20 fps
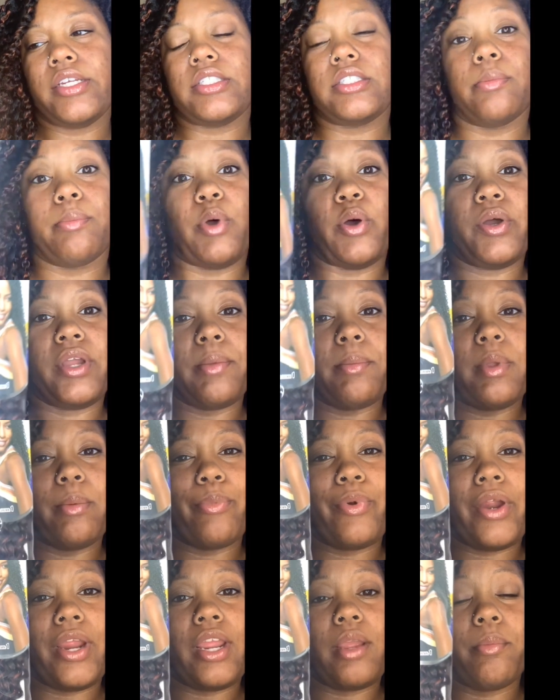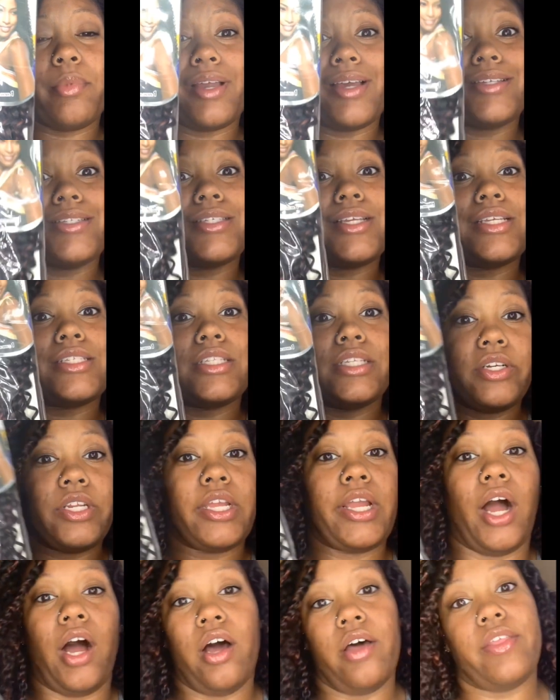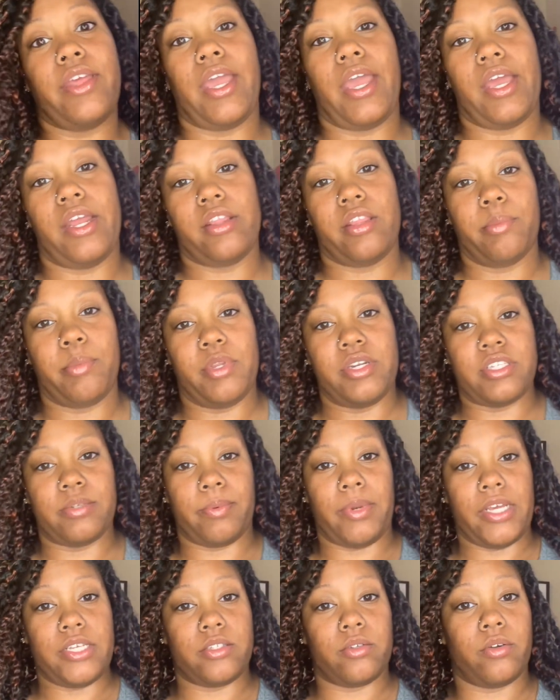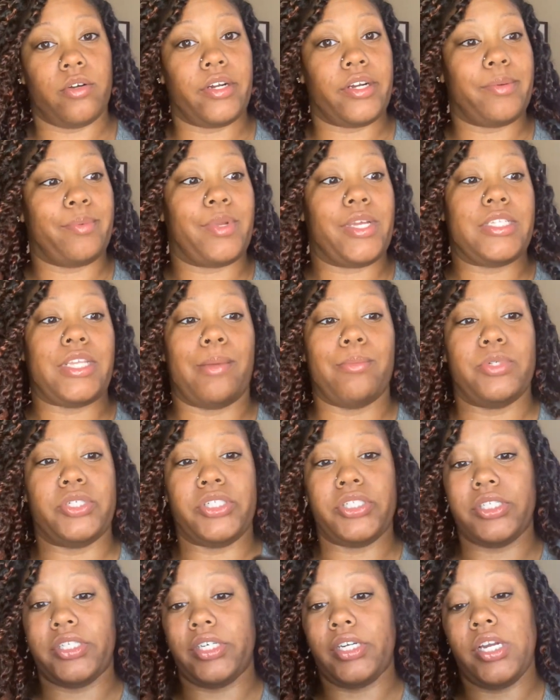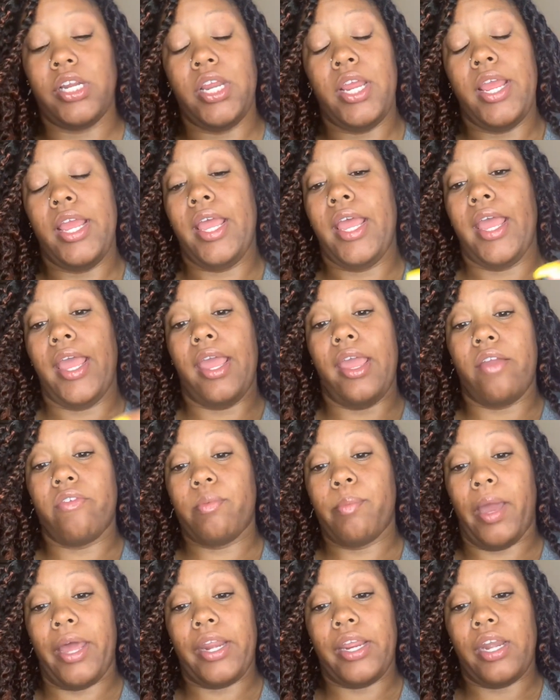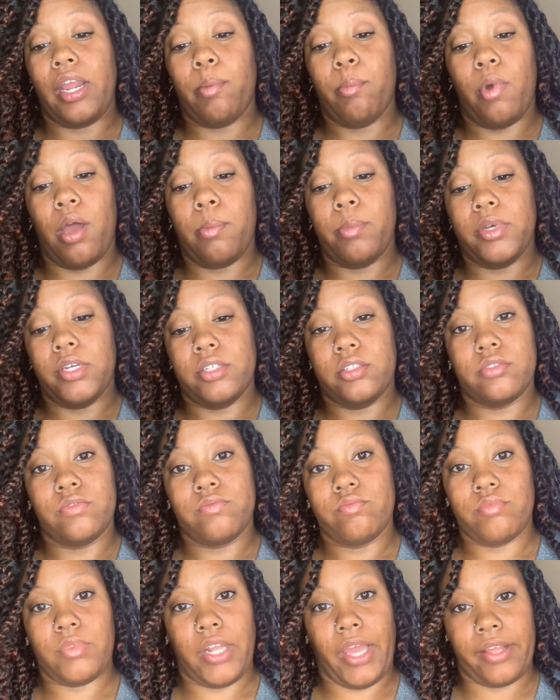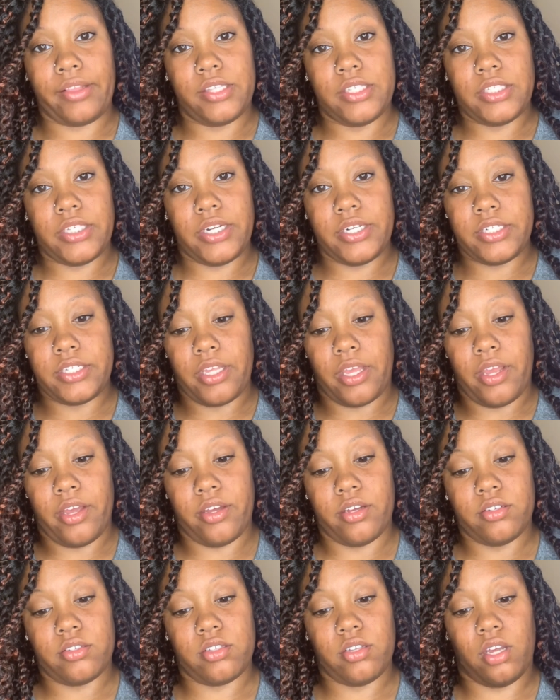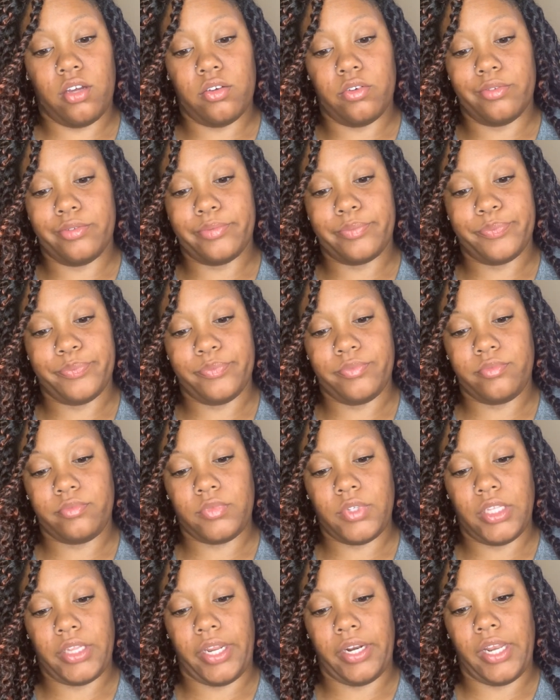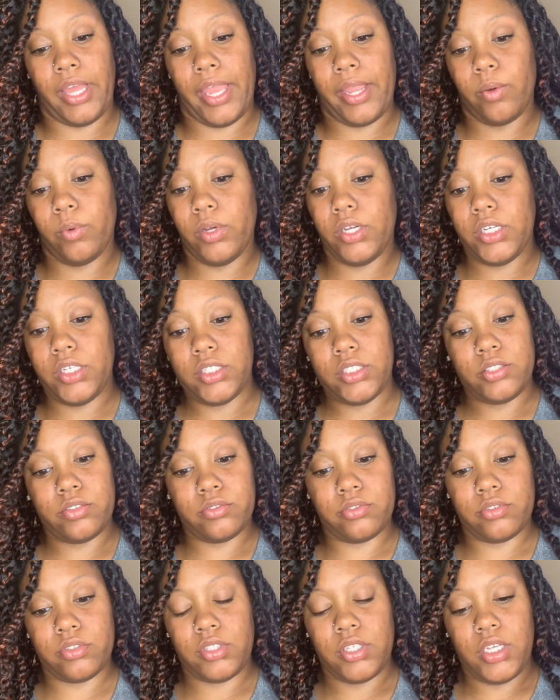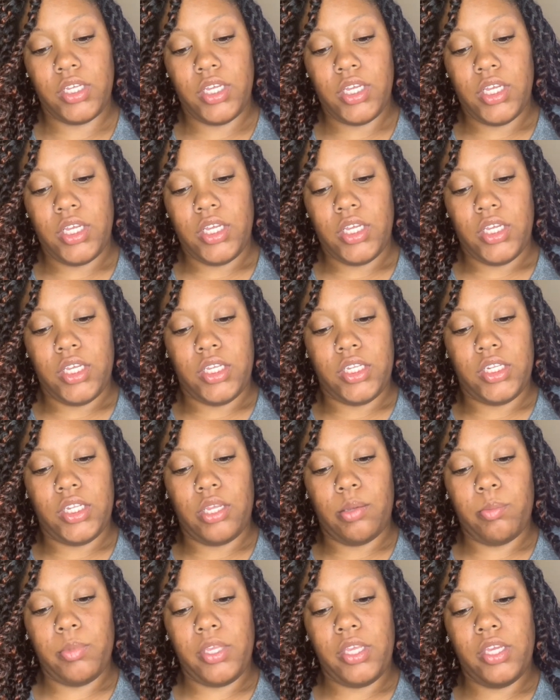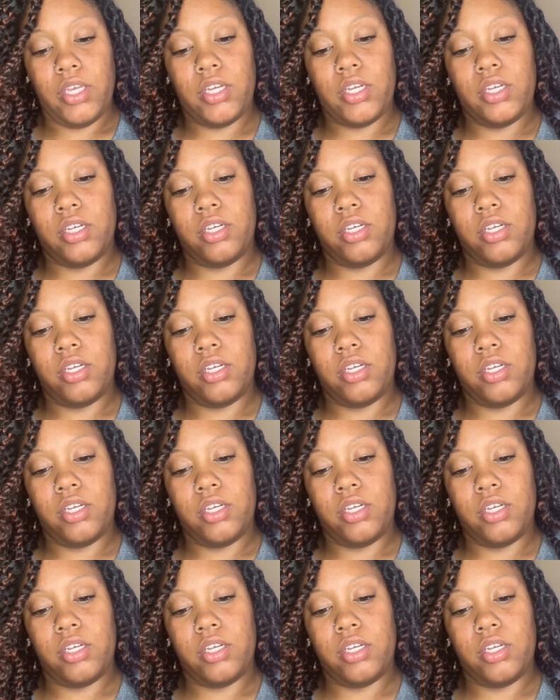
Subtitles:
It's the Bohemian braid because that's really all they have at the beauty supply store, because I'm sure everybody and their mama like this hairstyle, so they're like, well, let me